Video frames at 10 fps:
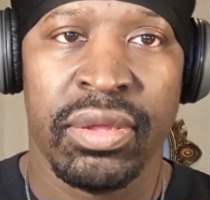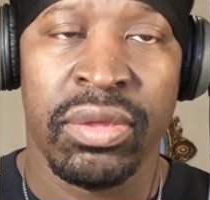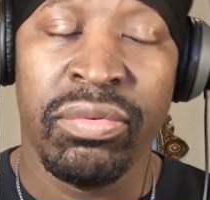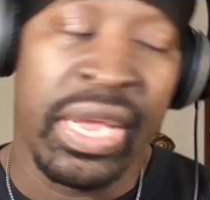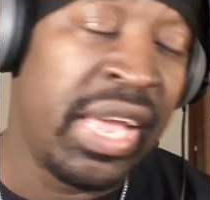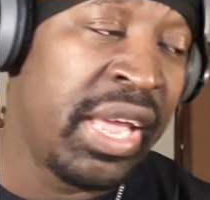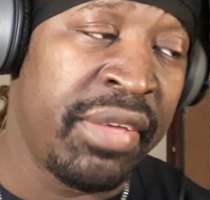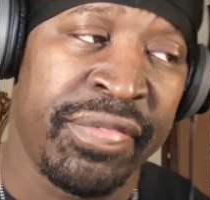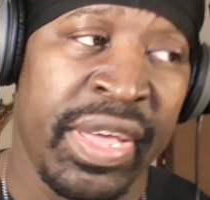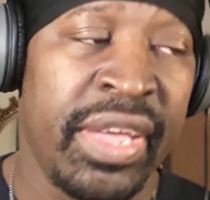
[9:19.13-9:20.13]
You
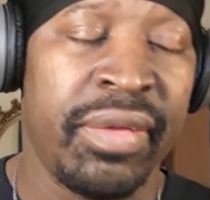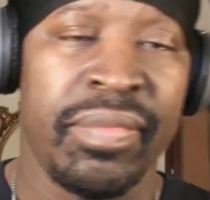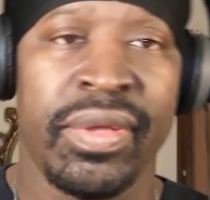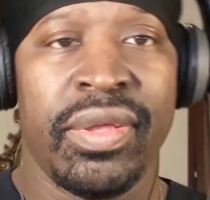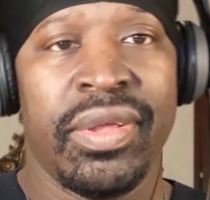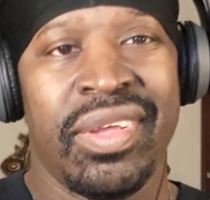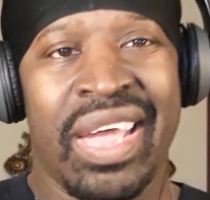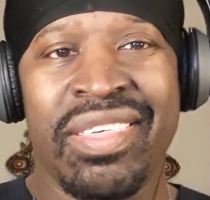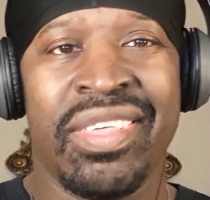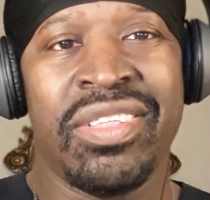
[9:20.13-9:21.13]
dead, fam.
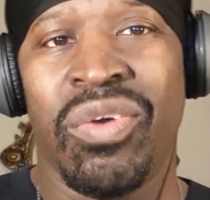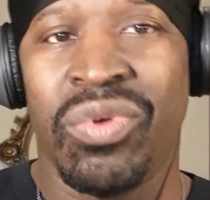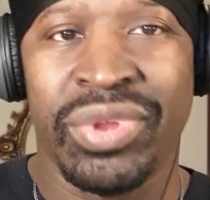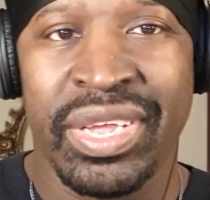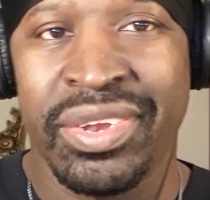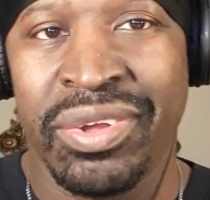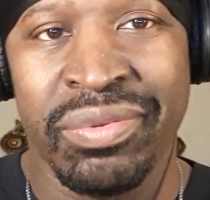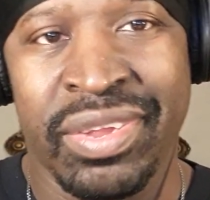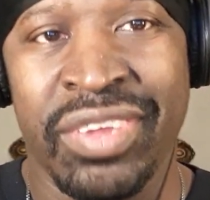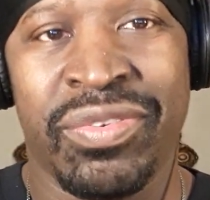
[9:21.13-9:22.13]
I just don't want to hear no
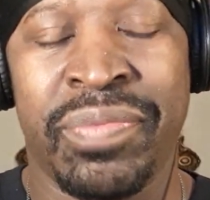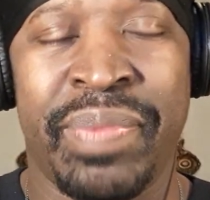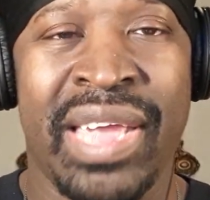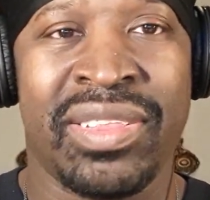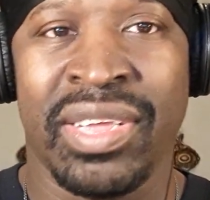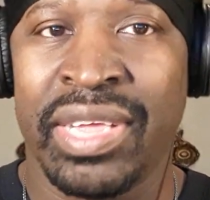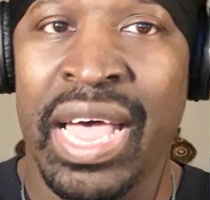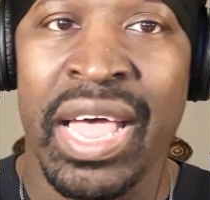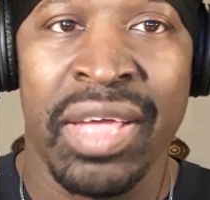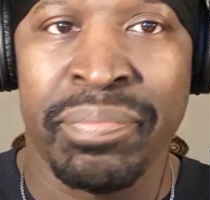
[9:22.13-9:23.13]
disrespecting
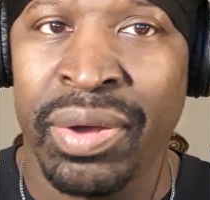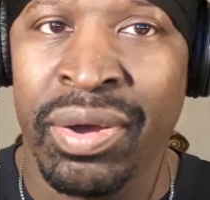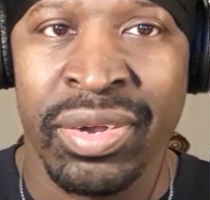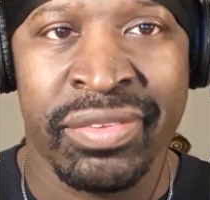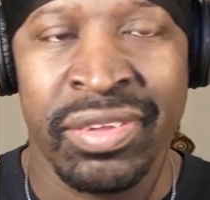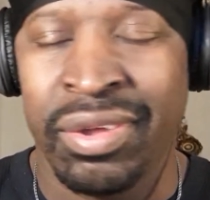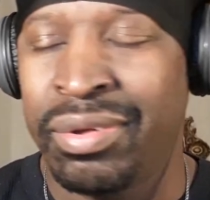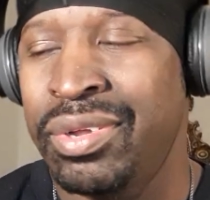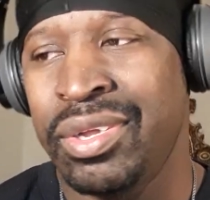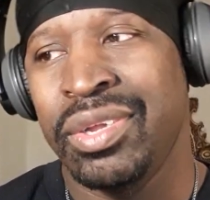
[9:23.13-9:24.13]
God bars.
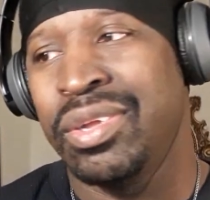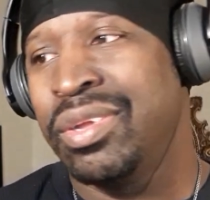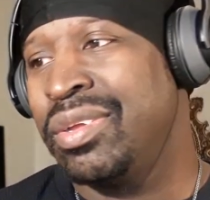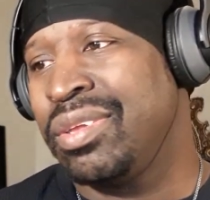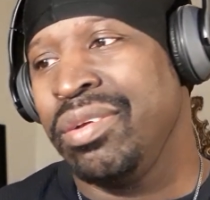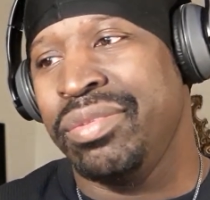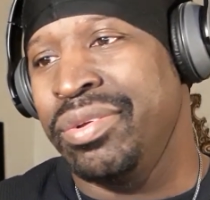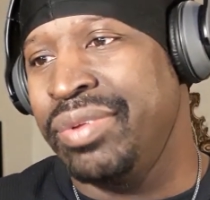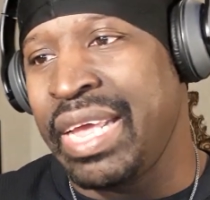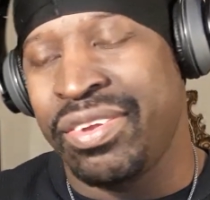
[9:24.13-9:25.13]
So don't
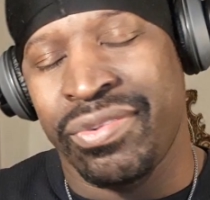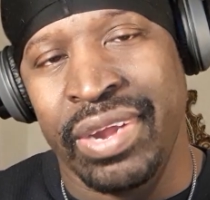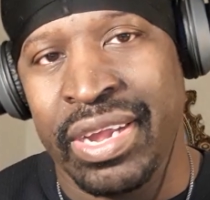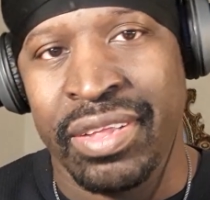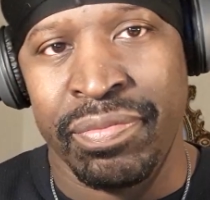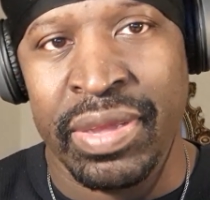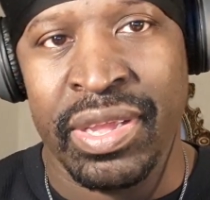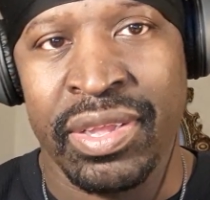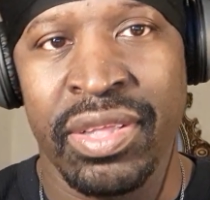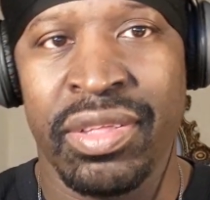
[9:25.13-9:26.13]
do that trash, man.